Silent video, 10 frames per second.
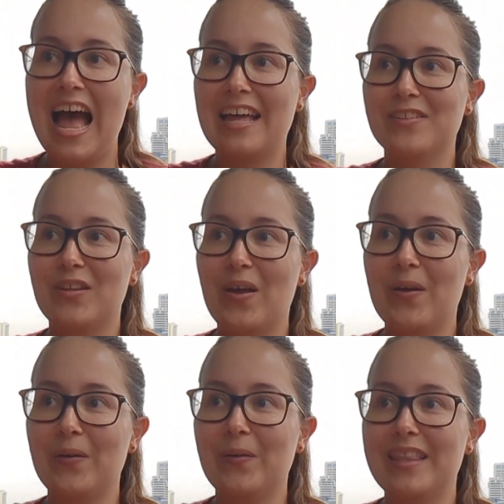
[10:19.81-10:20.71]
and so
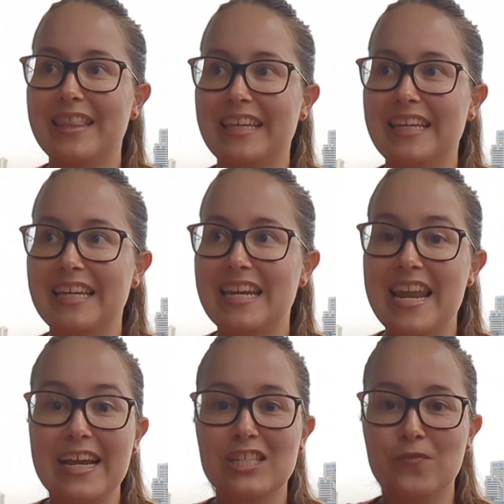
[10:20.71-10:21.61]
the
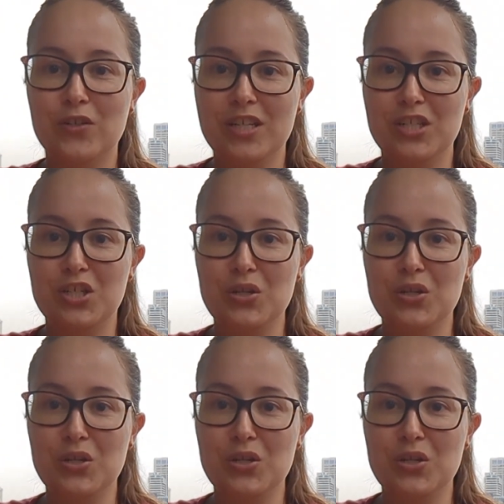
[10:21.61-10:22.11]
next footage